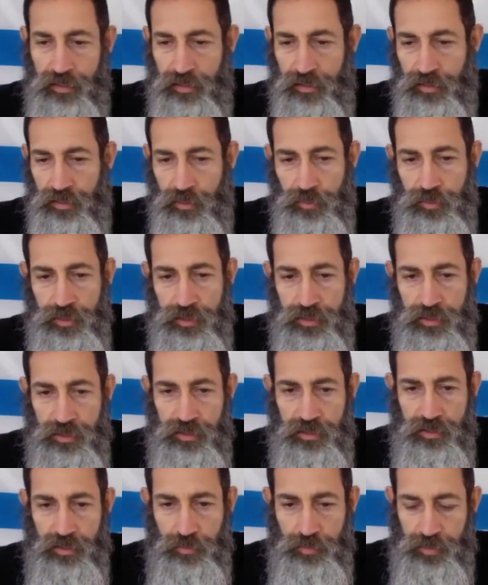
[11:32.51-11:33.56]
You know, we
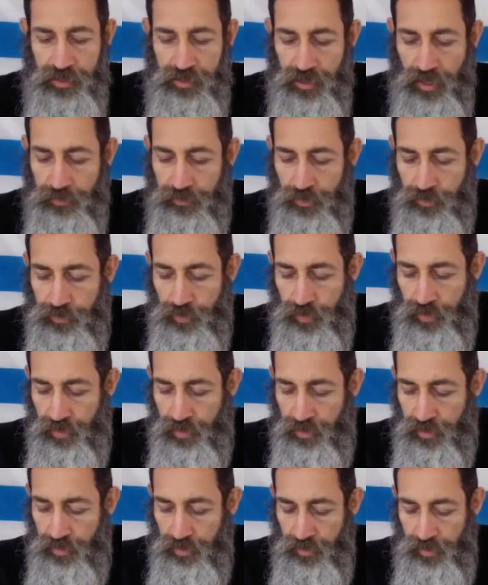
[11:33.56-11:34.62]
we suffer for
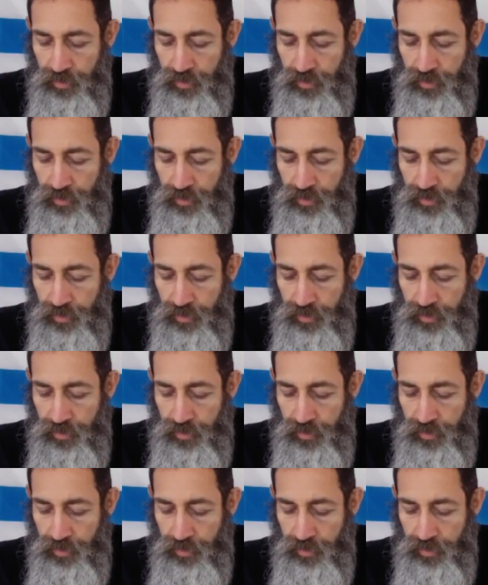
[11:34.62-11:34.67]
the,